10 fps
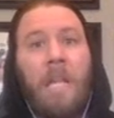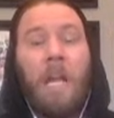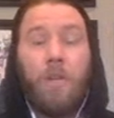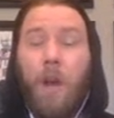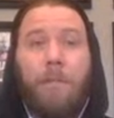
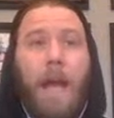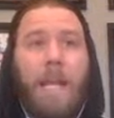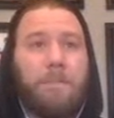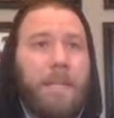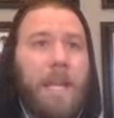I do have high
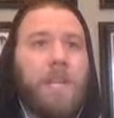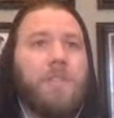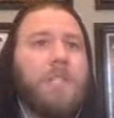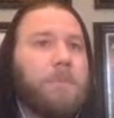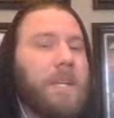
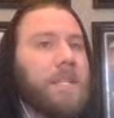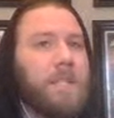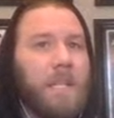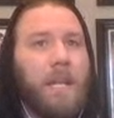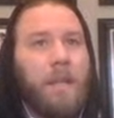expectations because
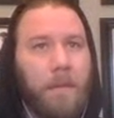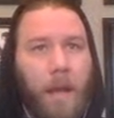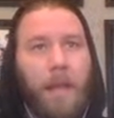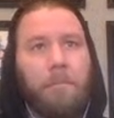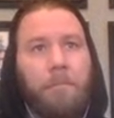
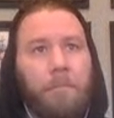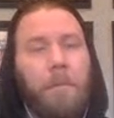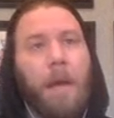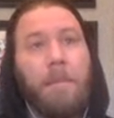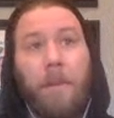
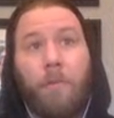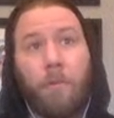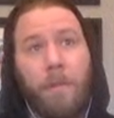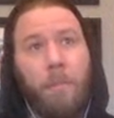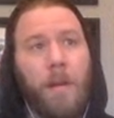I'm hearing
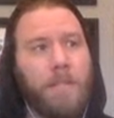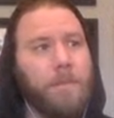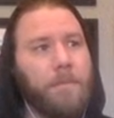really positive